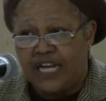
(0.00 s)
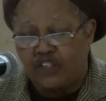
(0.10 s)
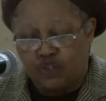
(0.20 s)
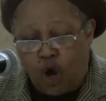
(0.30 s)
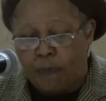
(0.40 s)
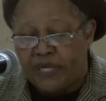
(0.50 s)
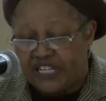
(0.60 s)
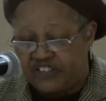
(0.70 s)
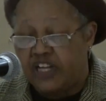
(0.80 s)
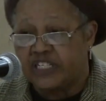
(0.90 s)
And
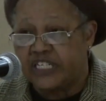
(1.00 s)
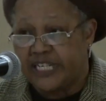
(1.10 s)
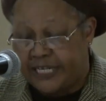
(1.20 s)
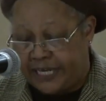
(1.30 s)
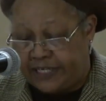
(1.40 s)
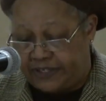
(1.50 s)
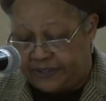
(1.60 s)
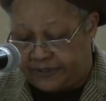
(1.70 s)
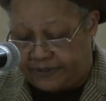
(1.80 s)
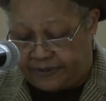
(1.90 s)
stop insulting their
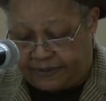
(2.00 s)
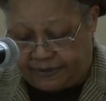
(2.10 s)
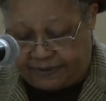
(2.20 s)
intelligence.